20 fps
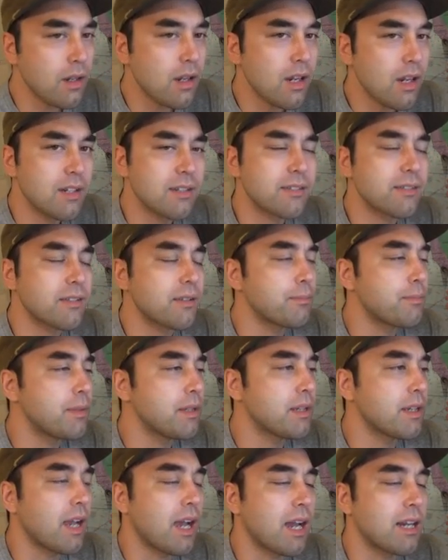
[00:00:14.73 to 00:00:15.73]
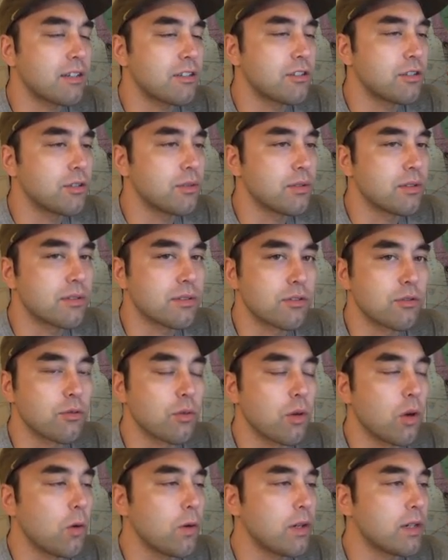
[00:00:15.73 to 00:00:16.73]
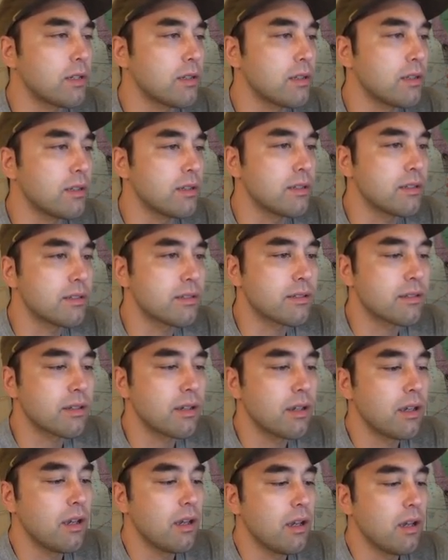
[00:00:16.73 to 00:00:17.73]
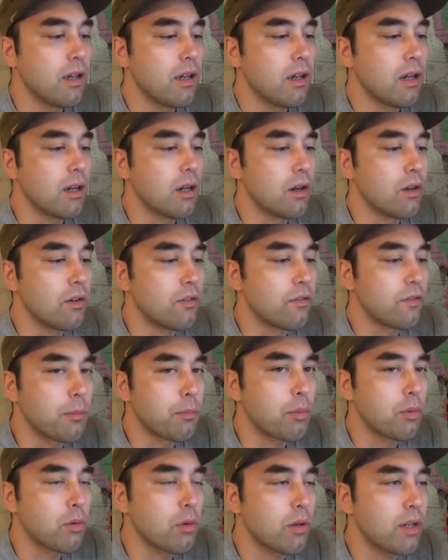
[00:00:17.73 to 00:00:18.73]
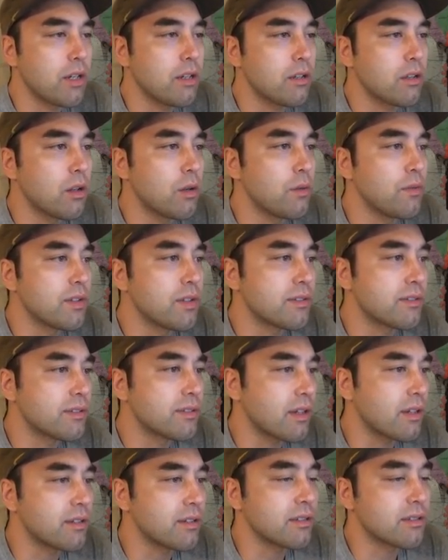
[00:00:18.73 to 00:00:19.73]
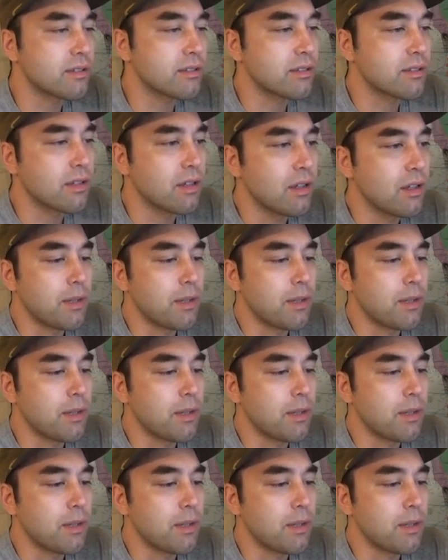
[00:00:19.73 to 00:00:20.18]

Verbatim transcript: and it's being added to this growing list of pre Clovis sites.